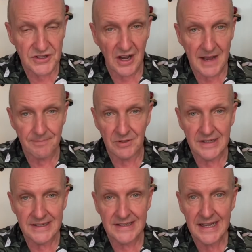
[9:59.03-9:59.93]
Thai
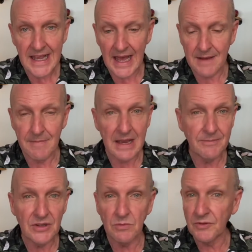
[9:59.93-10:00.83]
police.
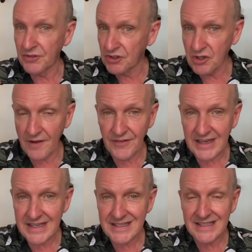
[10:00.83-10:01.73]
Maybe it was a
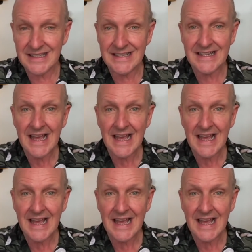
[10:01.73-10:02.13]
traffic incident.